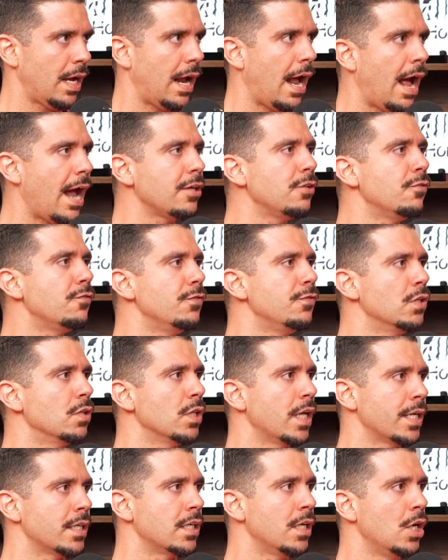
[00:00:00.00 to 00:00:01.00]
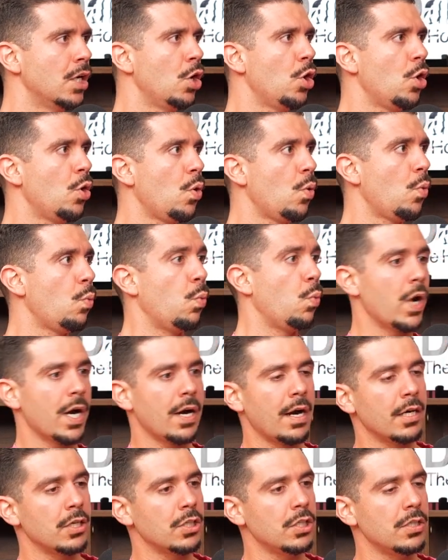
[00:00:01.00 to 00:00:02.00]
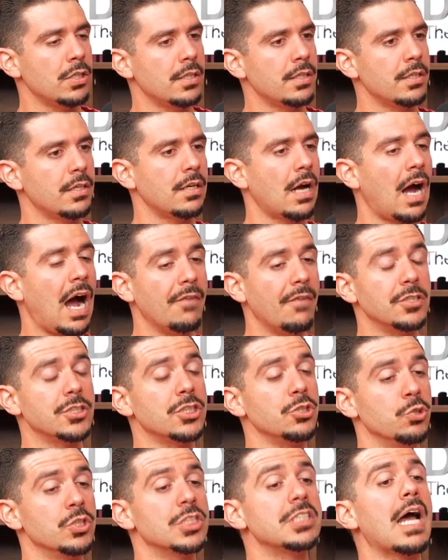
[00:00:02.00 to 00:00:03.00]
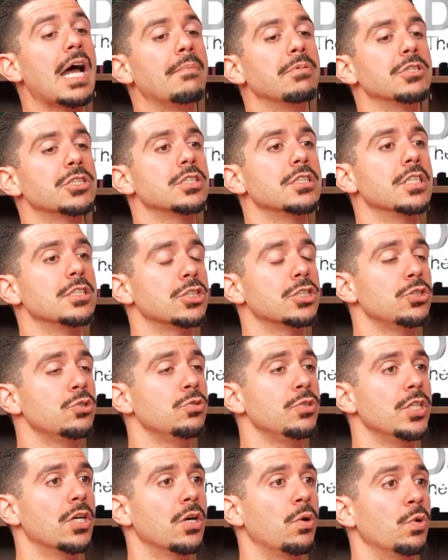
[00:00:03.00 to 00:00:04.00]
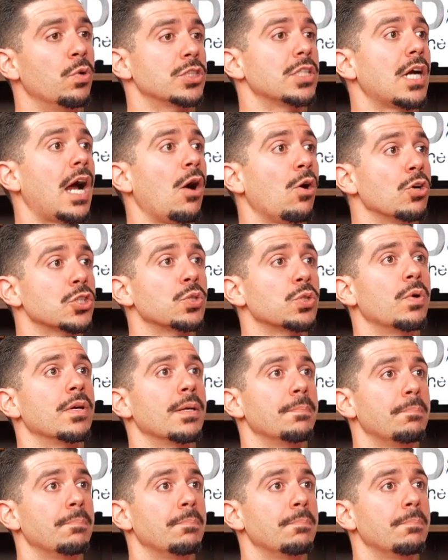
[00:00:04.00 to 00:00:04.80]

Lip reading: How do you feel like, where obviously you established the studio, which I also want